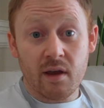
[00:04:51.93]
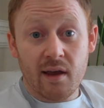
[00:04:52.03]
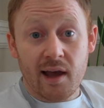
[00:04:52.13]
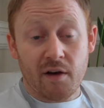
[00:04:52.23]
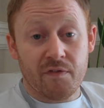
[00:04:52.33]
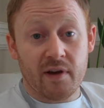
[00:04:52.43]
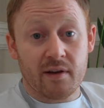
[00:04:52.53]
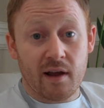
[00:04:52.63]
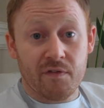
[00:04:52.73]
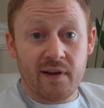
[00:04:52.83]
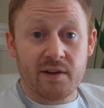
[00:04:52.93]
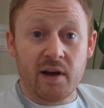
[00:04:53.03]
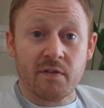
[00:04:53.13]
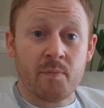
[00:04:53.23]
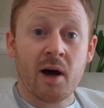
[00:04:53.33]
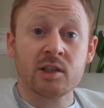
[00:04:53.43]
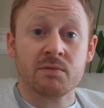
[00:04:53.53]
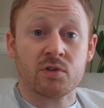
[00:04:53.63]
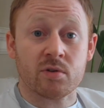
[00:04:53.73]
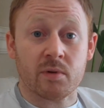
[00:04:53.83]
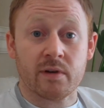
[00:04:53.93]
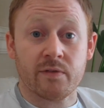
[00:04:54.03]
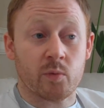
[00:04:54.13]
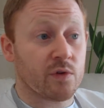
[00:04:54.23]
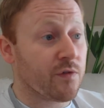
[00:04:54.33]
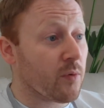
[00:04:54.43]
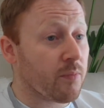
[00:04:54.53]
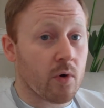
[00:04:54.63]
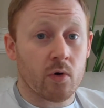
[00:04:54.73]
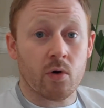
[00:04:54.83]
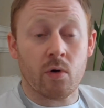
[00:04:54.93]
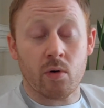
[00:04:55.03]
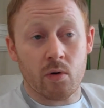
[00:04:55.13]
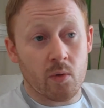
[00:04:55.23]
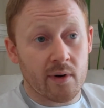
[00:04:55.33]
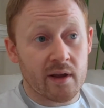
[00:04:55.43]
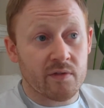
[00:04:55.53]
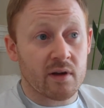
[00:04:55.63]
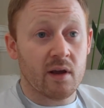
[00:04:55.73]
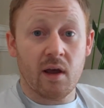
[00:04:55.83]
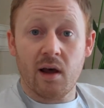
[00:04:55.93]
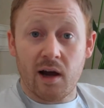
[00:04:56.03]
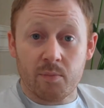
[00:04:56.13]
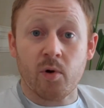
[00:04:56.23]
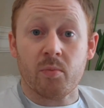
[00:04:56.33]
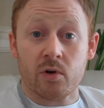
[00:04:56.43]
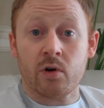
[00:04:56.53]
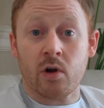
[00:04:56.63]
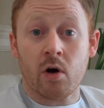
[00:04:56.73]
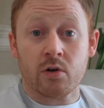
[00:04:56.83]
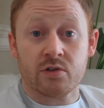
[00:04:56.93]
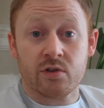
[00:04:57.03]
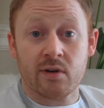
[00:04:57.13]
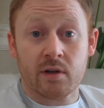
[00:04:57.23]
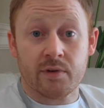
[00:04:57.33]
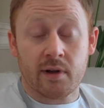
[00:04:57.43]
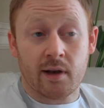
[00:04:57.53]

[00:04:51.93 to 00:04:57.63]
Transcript: I find, I find if I have a passion for something, if it was football or, or whatever, I'd put my whole heart and soul into it.